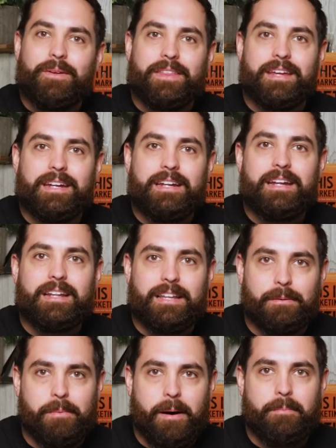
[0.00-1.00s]
within
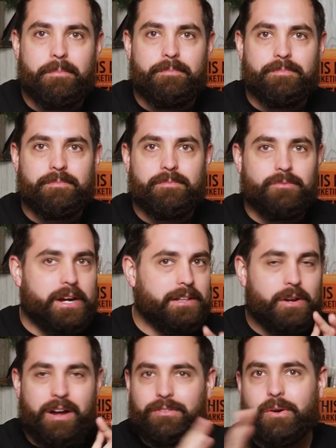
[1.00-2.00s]
Linkpop, right?
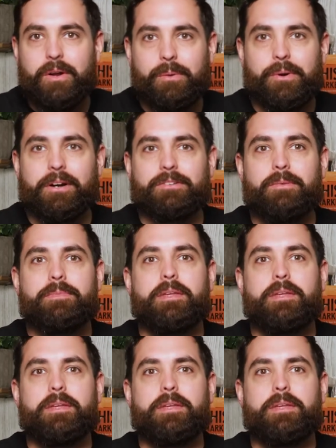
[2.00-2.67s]
They don't have to go anywhere else.